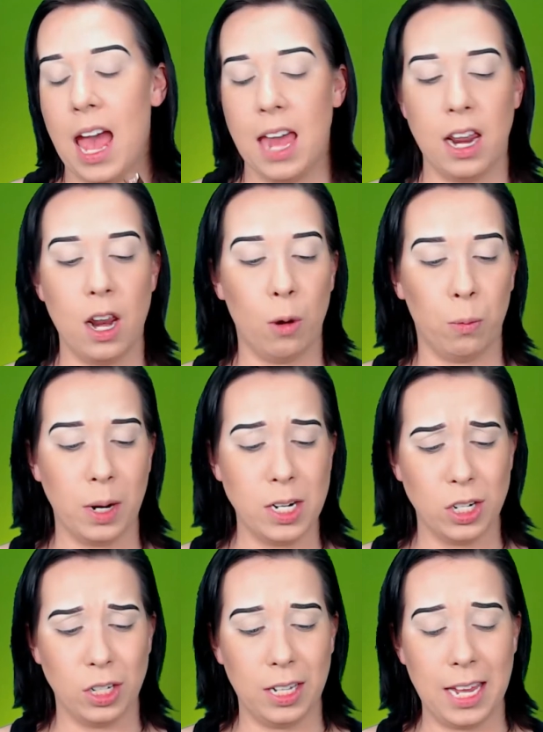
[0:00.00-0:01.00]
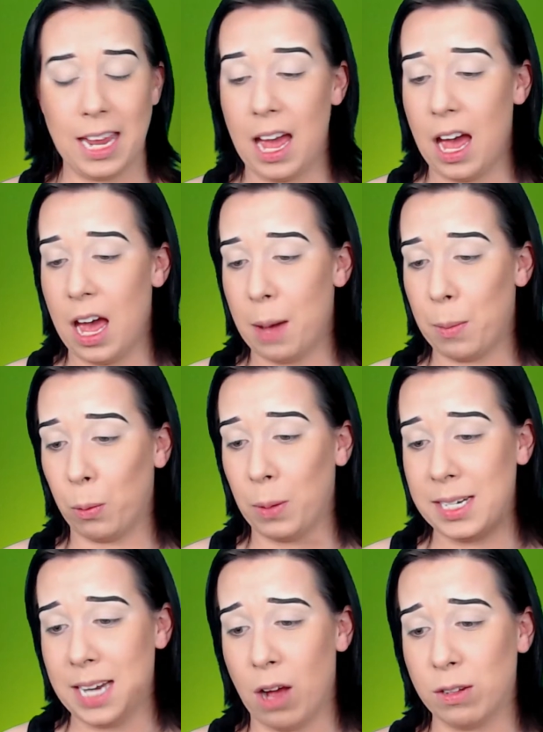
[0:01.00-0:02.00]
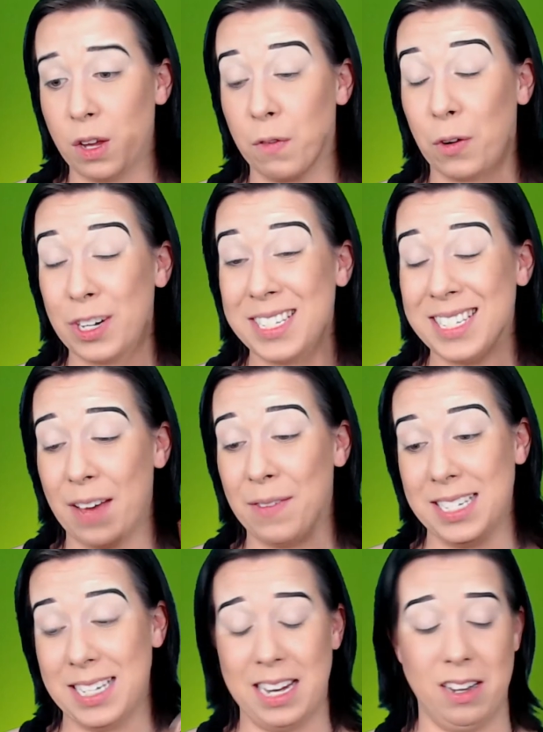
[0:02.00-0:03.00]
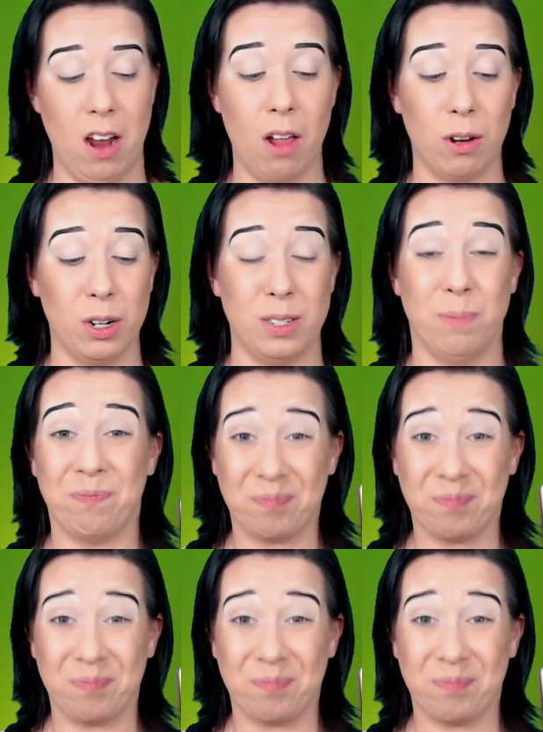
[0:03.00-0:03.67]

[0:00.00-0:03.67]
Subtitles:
and it originally retails for $17.